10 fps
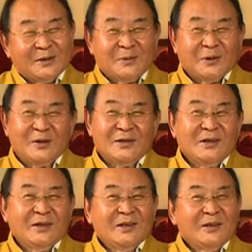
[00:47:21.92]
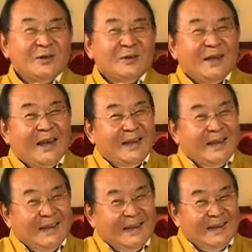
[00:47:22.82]
or someone calls you,
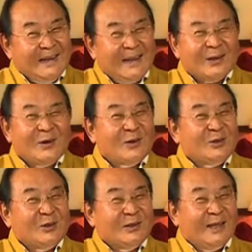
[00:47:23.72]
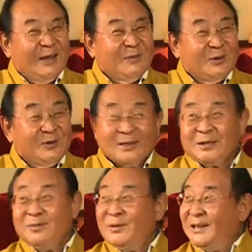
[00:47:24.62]
darling, and calls your name, you
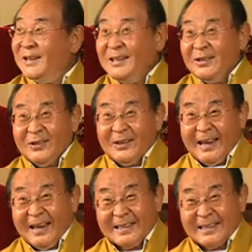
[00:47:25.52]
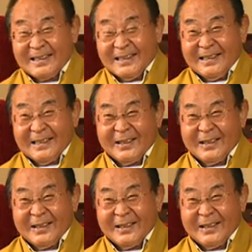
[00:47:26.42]
just immediately your eyes turn